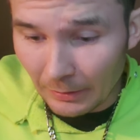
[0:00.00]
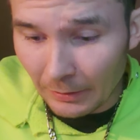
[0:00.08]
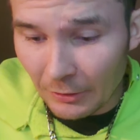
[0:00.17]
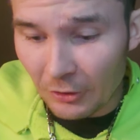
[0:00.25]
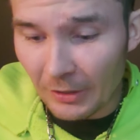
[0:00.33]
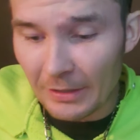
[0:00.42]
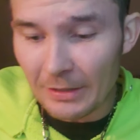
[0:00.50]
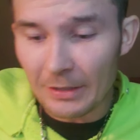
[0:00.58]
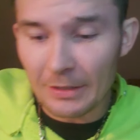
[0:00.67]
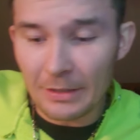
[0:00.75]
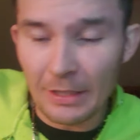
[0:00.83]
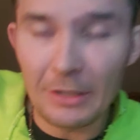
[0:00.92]

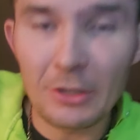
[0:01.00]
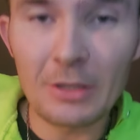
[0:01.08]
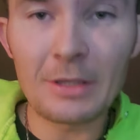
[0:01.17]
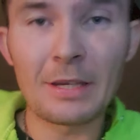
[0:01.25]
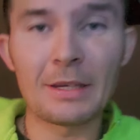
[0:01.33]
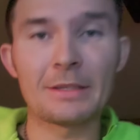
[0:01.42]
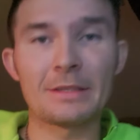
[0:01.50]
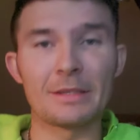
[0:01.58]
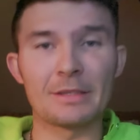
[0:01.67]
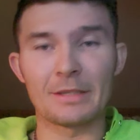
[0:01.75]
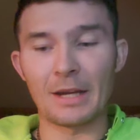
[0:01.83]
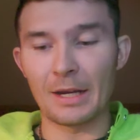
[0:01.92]
Jesus teaches his
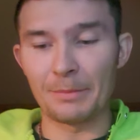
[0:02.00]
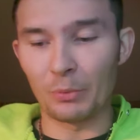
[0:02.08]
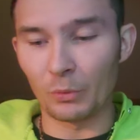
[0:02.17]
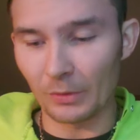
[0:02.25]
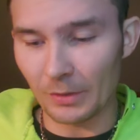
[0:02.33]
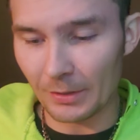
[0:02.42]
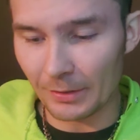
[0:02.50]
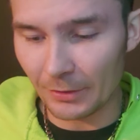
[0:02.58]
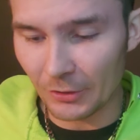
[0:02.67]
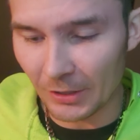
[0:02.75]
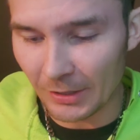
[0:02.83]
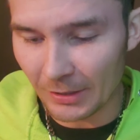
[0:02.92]
disciples.
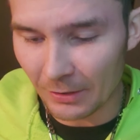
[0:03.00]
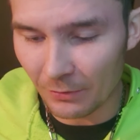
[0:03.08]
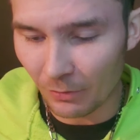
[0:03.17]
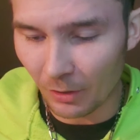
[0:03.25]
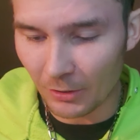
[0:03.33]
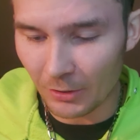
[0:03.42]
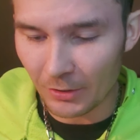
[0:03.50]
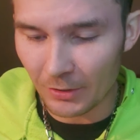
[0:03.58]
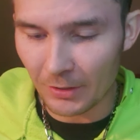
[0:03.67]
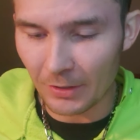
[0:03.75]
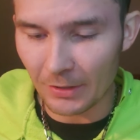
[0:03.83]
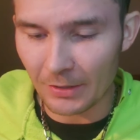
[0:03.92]
Jesus washes
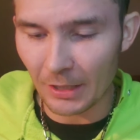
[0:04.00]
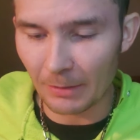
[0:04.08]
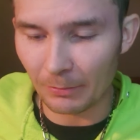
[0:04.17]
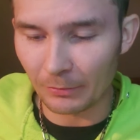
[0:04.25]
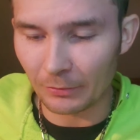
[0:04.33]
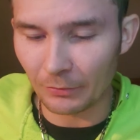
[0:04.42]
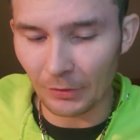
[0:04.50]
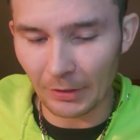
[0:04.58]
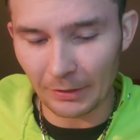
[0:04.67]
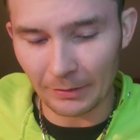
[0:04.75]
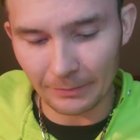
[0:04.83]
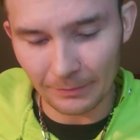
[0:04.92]
the disciples'
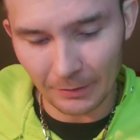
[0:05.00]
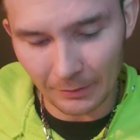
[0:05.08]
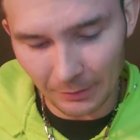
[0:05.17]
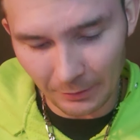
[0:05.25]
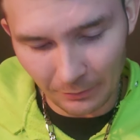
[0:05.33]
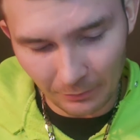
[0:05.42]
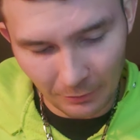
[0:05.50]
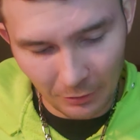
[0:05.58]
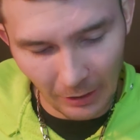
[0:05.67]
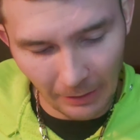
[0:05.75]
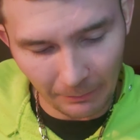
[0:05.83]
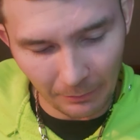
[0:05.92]
feet. This is
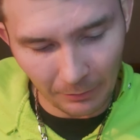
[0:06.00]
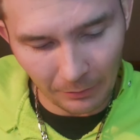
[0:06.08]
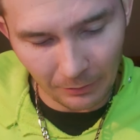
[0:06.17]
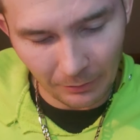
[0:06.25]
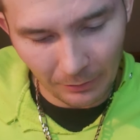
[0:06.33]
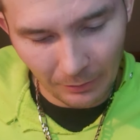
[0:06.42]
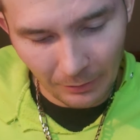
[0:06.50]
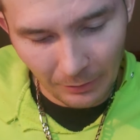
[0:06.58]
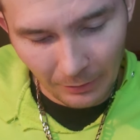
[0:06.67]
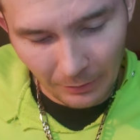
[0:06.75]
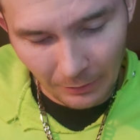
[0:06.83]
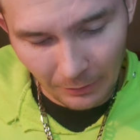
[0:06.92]
chapter
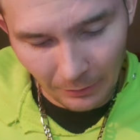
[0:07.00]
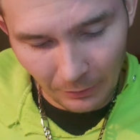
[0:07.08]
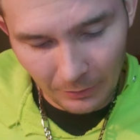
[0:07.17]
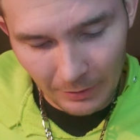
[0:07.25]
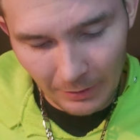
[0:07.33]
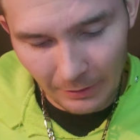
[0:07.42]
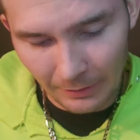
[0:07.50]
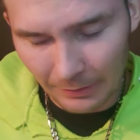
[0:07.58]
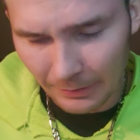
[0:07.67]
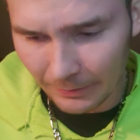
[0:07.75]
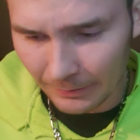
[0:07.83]
13.